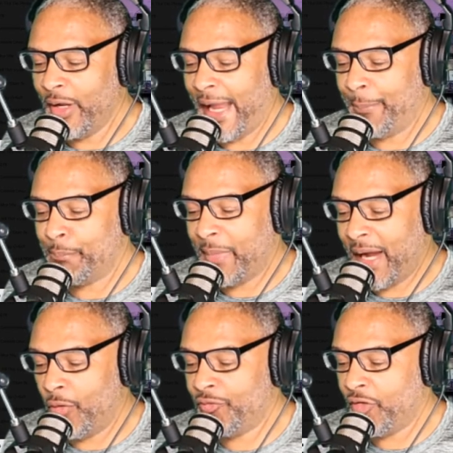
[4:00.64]
at
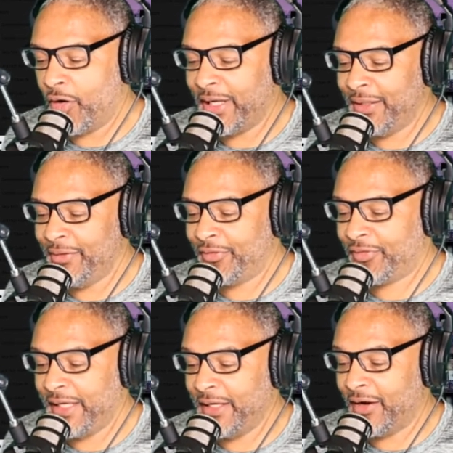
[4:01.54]
Mount Vernon
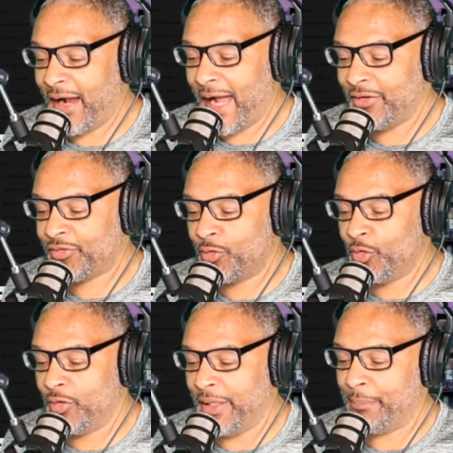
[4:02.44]
Senior High
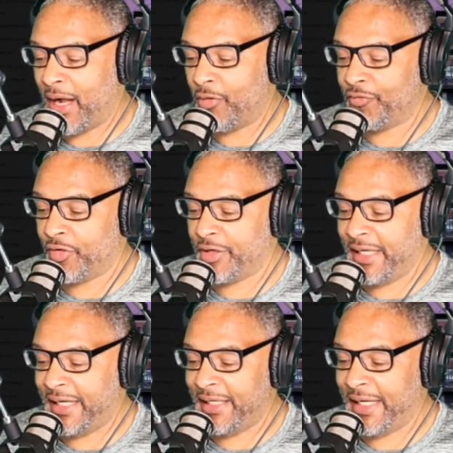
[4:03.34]
School in Mount
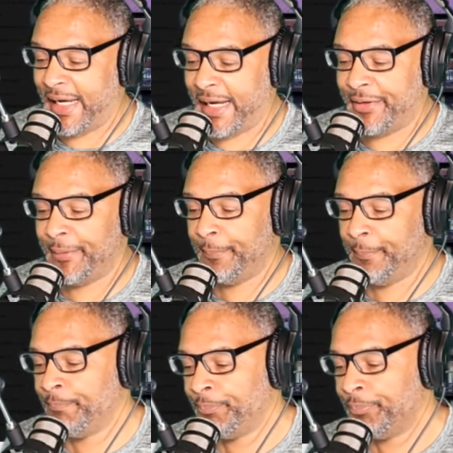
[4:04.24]
Vernon, Indiana.
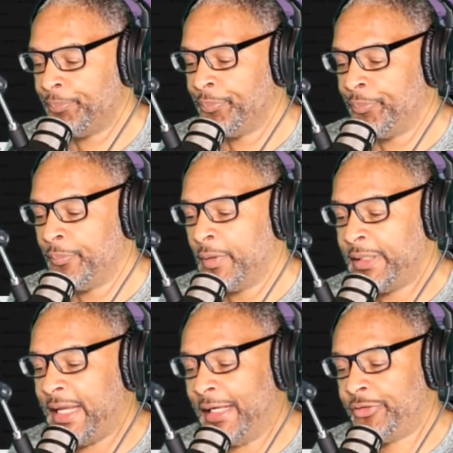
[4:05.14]

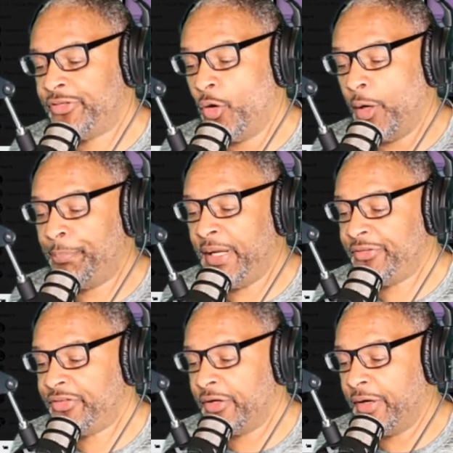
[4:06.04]
Got your
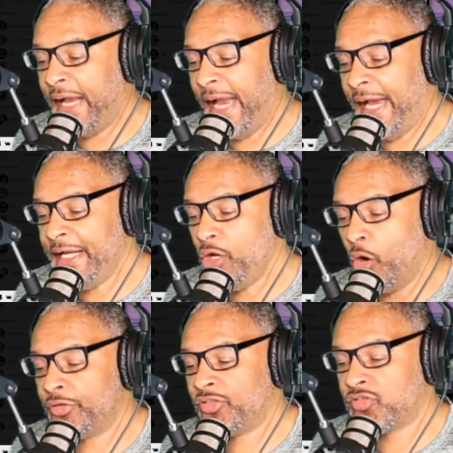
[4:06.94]
picture and
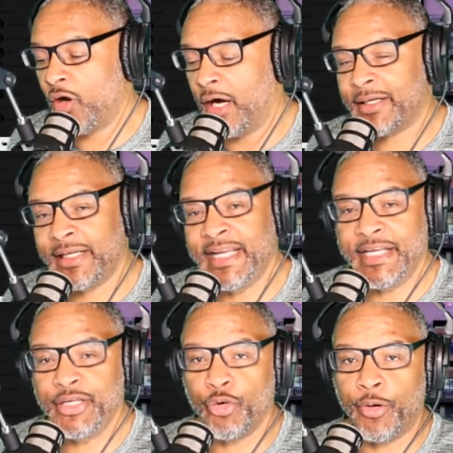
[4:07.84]
your truck
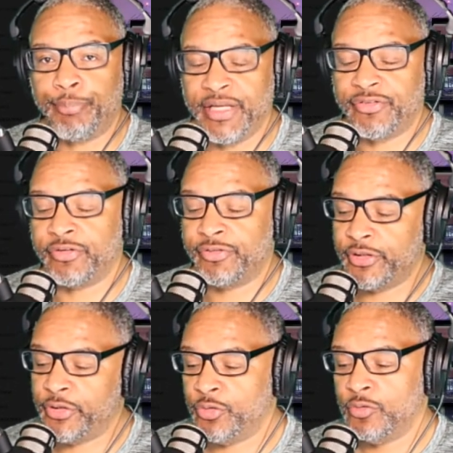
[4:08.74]
in your picture,
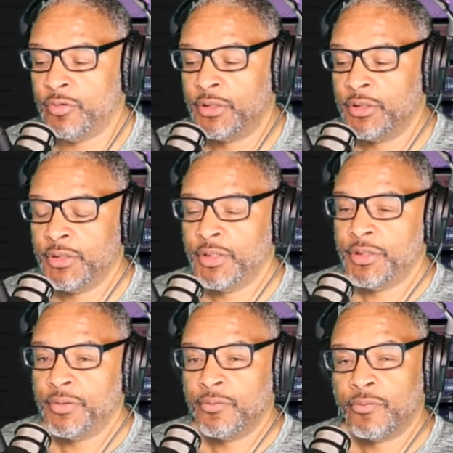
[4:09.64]
dude.
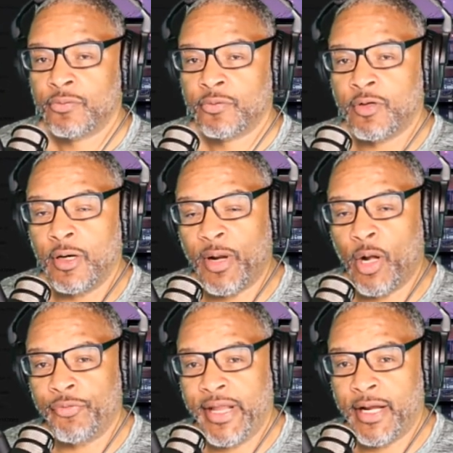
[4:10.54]
Come
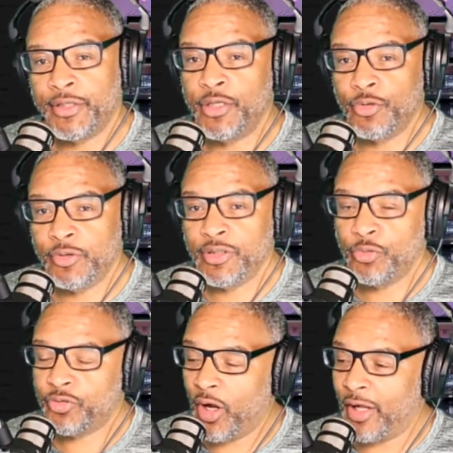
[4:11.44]
on now. You,
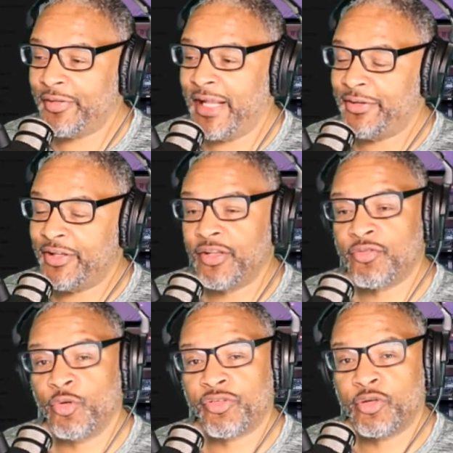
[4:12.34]
you thought that this
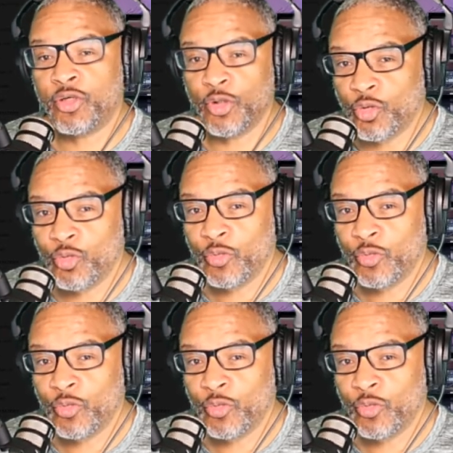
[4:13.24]
was cool.